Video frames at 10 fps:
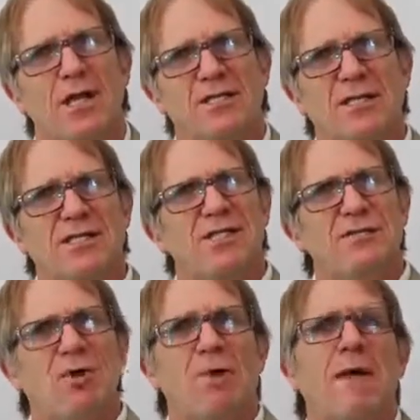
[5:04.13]
So this is
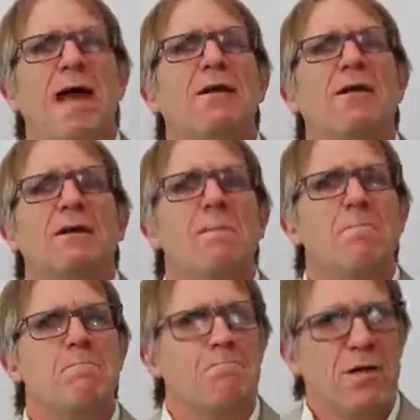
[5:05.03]
all about
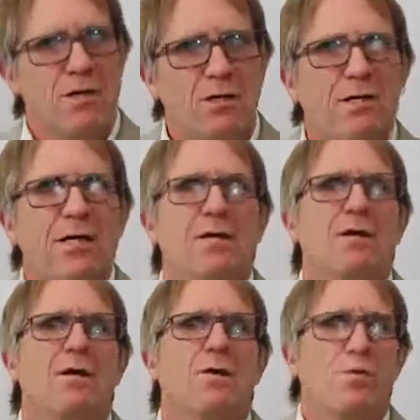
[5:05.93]
building
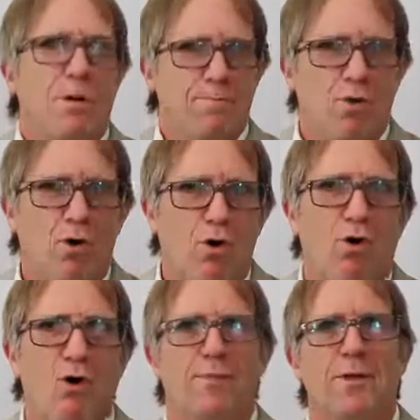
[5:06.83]

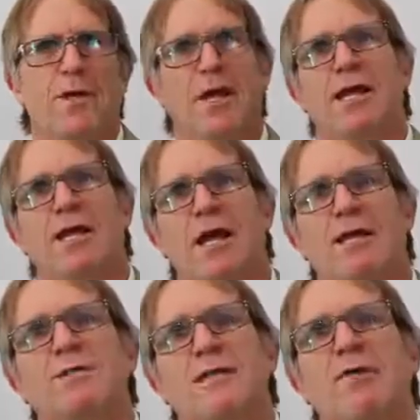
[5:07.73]
rapport,
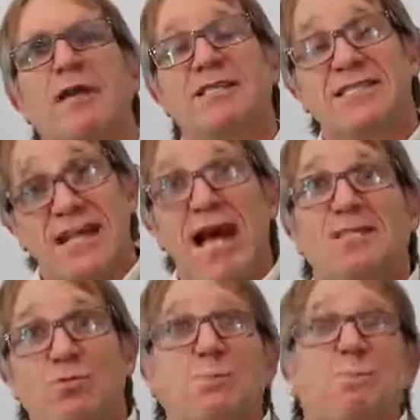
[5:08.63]
okay? So it
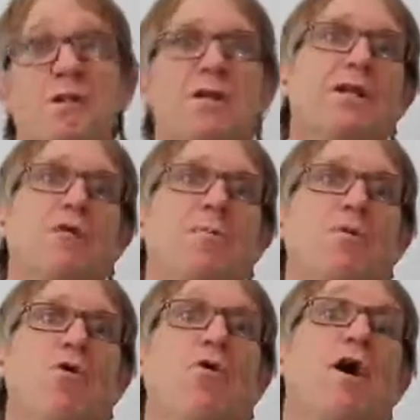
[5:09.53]
starts with building
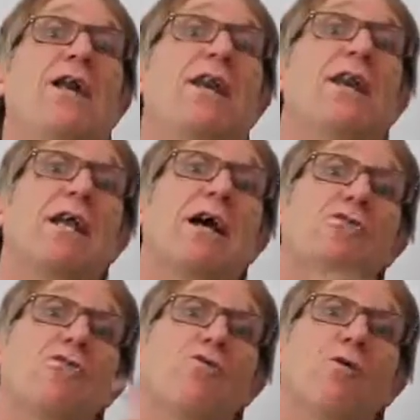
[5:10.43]
rapport, and then it
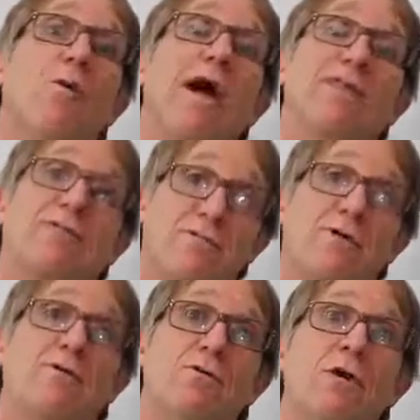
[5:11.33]
goes all the way
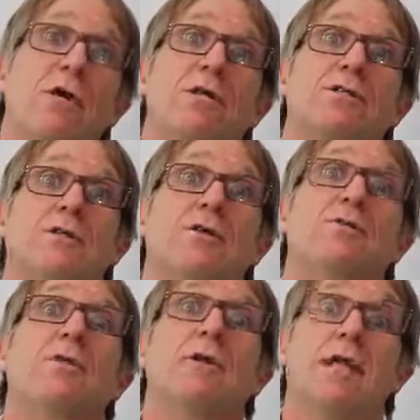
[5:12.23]
through
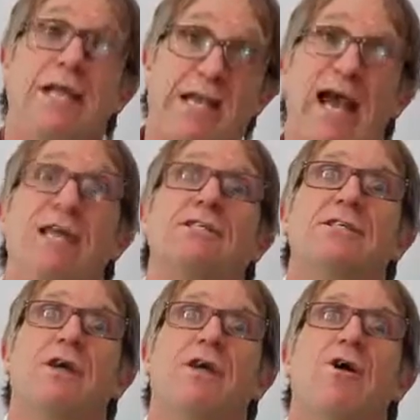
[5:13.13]
to engaging
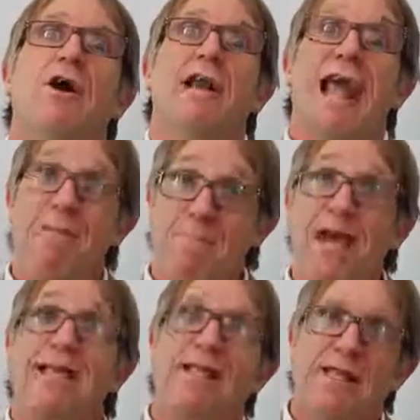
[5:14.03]
the client and
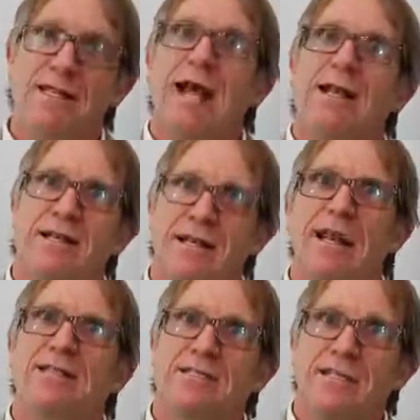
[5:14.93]
making that
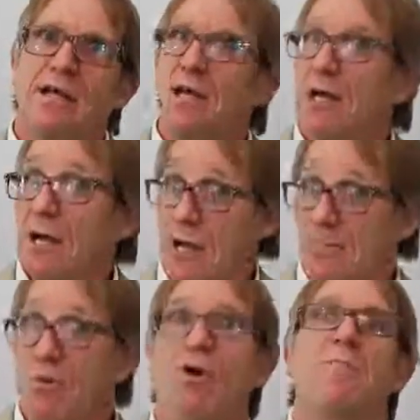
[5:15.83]
next
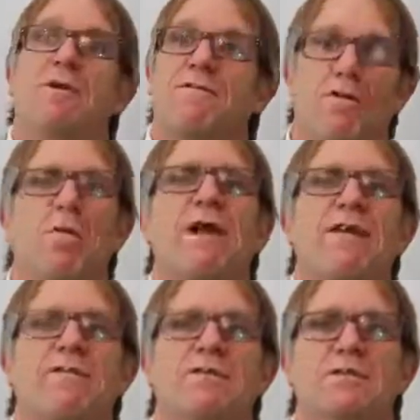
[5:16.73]
appointment for
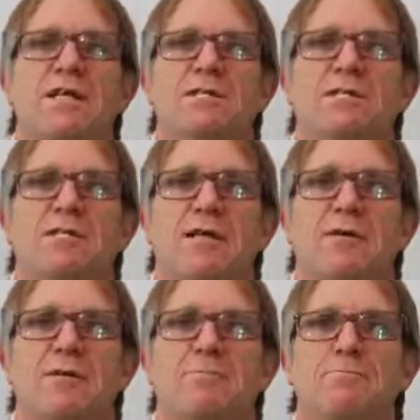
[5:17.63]
whatever is necessary.